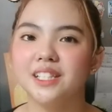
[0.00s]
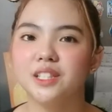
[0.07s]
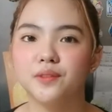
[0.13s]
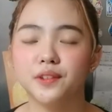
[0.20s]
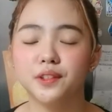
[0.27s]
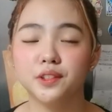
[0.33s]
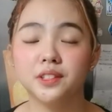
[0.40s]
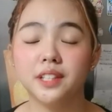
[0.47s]

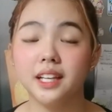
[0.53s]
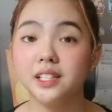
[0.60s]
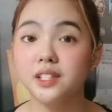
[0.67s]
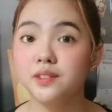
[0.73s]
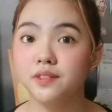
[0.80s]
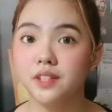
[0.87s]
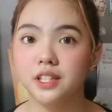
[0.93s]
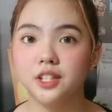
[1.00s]
so for
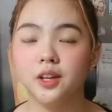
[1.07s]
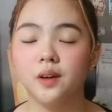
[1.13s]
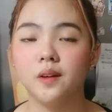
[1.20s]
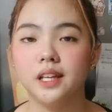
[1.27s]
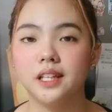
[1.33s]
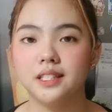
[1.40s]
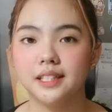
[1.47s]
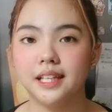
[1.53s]
today's
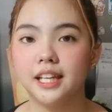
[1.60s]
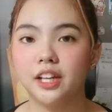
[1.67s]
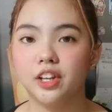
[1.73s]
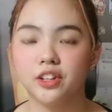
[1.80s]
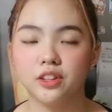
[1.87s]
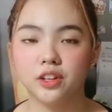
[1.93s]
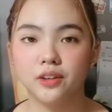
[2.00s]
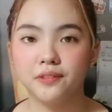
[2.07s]
video is
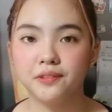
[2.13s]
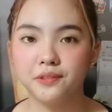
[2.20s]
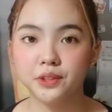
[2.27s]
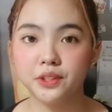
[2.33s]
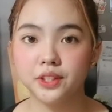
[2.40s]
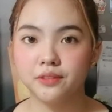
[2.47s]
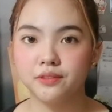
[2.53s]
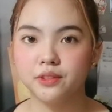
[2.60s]
another
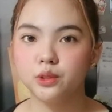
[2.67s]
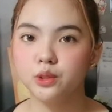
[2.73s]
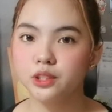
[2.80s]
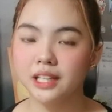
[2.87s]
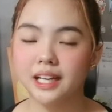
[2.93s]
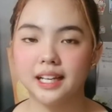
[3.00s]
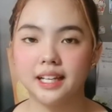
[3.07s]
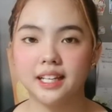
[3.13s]
food
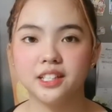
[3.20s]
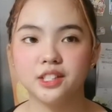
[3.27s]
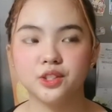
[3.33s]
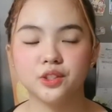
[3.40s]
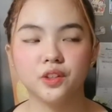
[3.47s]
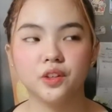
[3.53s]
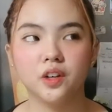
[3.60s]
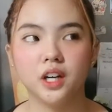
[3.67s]
review
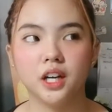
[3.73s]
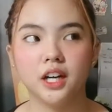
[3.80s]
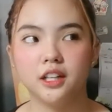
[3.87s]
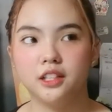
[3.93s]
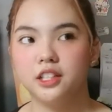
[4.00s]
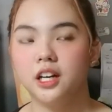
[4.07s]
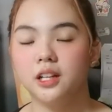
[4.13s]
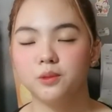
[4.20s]
challenge,
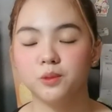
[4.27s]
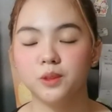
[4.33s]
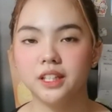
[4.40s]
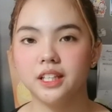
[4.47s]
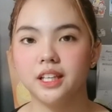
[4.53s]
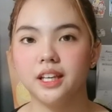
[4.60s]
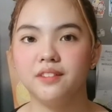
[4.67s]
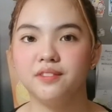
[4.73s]
or not
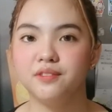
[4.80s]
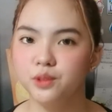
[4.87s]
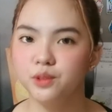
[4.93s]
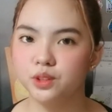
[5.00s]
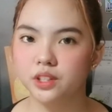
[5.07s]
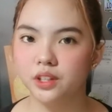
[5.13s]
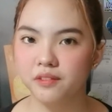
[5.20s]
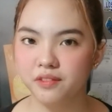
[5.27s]
really a
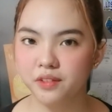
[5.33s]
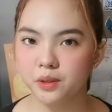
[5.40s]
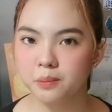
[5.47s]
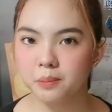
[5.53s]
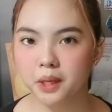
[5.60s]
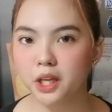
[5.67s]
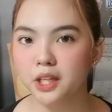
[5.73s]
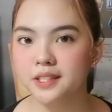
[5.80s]
food
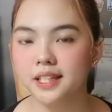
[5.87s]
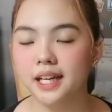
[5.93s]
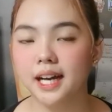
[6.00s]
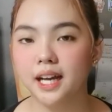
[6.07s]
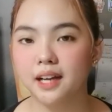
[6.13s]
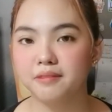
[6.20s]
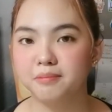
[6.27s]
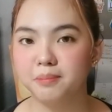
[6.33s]
review because
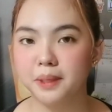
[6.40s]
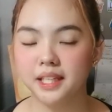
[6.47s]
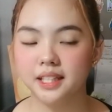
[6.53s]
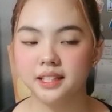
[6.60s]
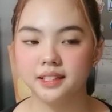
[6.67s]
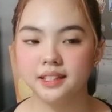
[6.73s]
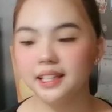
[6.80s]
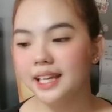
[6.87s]
I have
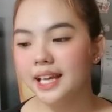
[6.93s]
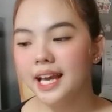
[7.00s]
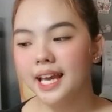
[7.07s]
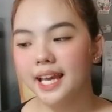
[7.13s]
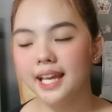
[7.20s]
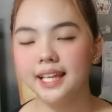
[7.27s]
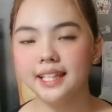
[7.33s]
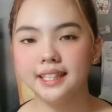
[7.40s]
been
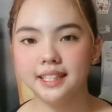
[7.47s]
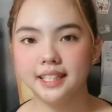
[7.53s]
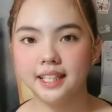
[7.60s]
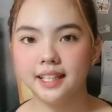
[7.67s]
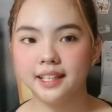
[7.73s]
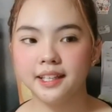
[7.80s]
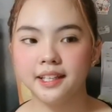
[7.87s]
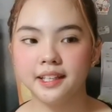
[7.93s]

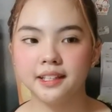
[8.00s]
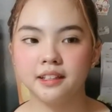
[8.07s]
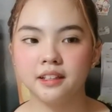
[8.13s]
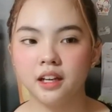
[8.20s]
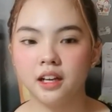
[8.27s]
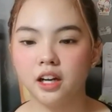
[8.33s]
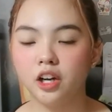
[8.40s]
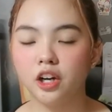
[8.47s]

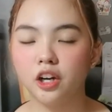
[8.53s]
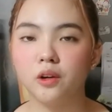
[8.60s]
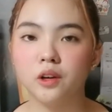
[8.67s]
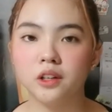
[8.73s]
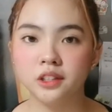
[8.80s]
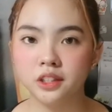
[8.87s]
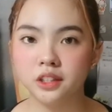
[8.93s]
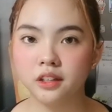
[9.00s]
eating or
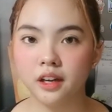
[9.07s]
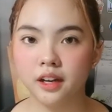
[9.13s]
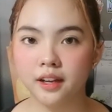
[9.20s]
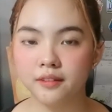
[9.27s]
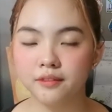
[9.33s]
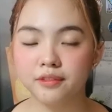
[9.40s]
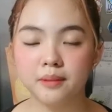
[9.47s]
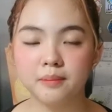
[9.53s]

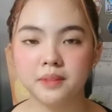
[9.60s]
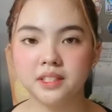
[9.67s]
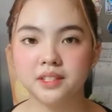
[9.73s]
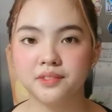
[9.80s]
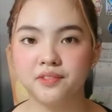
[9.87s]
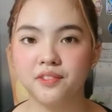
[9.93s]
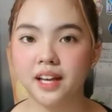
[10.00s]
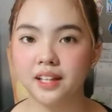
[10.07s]
ordering from
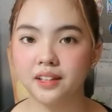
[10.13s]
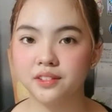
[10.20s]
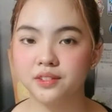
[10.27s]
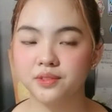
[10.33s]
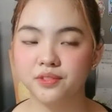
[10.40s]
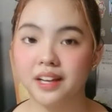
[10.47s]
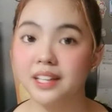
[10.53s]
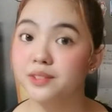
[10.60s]
this
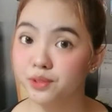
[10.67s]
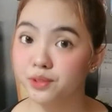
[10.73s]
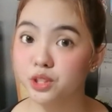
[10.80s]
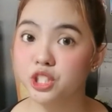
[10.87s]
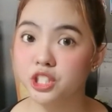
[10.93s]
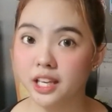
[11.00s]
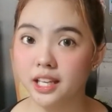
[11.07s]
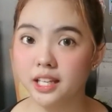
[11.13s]
fast
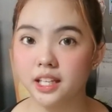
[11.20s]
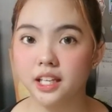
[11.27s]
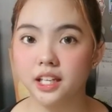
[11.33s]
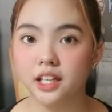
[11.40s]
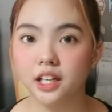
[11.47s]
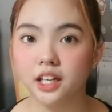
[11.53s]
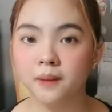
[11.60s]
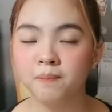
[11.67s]
food chain
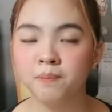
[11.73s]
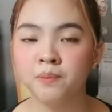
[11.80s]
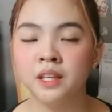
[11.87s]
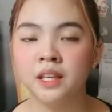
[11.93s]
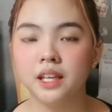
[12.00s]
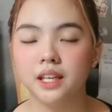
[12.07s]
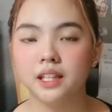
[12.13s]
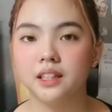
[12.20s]
here
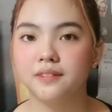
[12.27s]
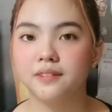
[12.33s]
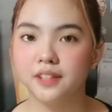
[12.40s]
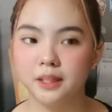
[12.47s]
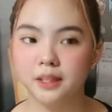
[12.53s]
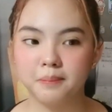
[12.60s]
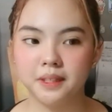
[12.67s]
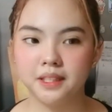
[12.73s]
in the
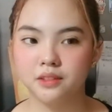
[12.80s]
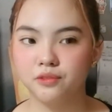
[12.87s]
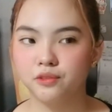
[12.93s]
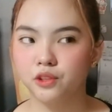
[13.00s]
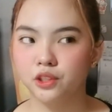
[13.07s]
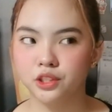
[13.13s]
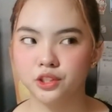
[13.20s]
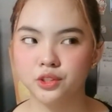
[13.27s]
Philippines
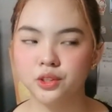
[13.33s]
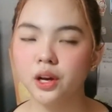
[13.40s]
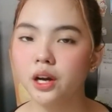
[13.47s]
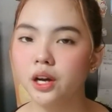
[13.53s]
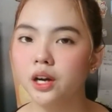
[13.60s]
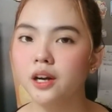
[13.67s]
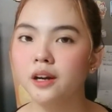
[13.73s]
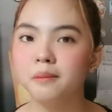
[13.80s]
for
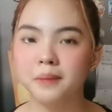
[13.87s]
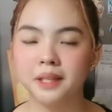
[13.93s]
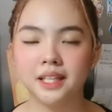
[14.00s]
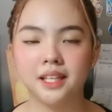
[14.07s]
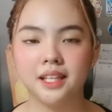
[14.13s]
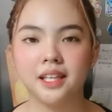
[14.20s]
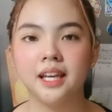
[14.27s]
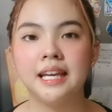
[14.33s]
so
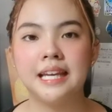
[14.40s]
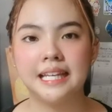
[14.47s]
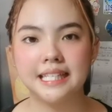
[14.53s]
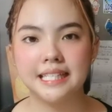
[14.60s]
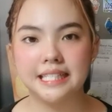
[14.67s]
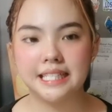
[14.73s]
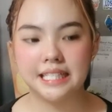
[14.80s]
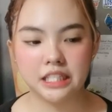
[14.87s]
many
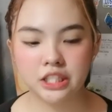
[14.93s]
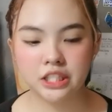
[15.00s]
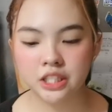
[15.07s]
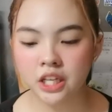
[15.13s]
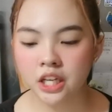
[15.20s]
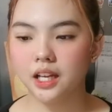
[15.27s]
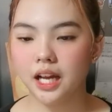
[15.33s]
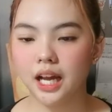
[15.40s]

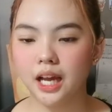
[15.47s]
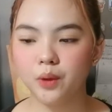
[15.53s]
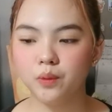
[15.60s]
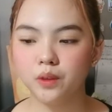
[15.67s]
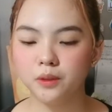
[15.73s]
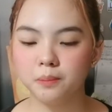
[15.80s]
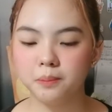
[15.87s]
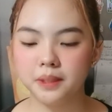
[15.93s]
years. I
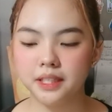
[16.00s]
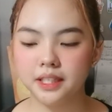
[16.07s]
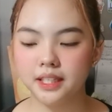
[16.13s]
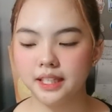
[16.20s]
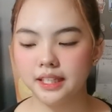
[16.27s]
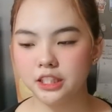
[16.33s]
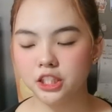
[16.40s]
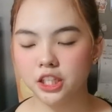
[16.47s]
will
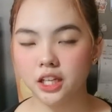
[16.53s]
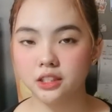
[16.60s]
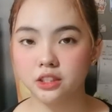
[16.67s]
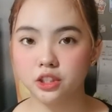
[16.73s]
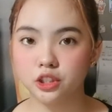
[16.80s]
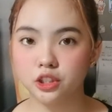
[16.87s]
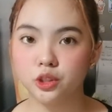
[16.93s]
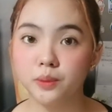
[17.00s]
be
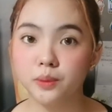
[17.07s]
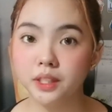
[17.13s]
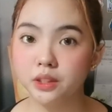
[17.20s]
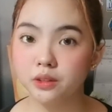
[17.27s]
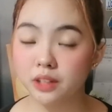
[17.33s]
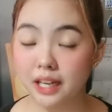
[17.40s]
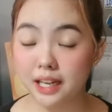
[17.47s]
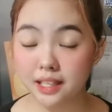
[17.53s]
just
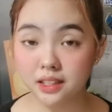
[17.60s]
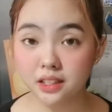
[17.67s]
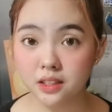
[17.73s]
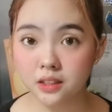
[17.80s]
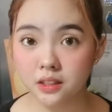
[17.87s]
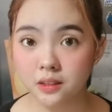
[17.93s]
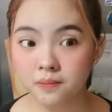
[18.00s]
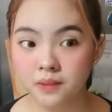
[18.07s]
showing you
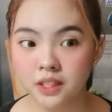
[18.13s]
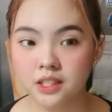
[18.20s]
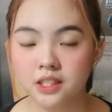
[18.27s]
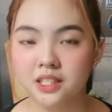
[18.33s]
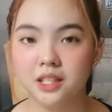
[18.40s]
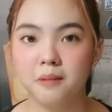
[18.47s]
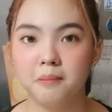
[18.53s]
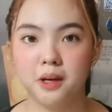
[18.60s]
guys
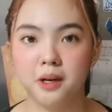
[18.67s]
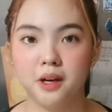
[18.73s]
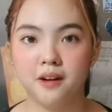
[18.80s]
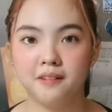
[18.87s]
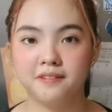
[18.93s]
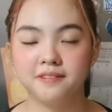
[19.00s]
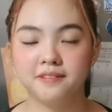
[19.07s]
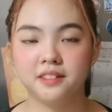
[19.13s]
some
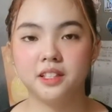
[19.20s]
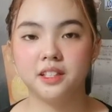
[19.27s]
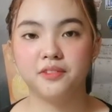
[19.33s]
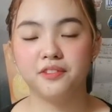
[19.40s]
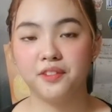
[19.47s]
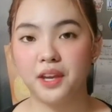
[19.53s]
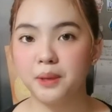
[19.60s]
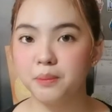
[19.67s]
of the
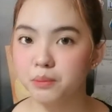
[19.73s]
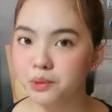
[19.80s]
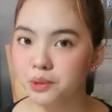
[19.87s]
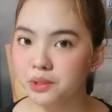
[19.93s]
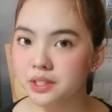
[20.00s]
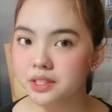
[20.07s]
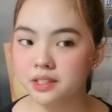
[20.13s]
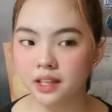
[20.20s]

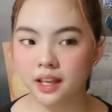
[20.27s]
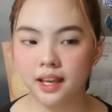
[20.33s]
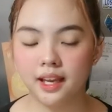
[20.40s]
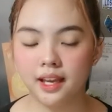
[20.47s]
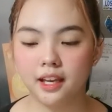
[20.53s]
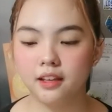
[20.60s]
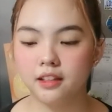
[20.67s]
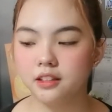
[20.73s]
famous
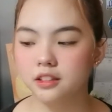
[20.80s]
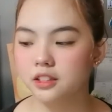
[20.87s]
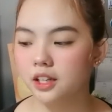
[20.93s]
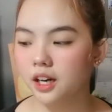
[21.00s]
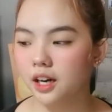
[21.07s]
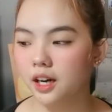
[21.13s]
and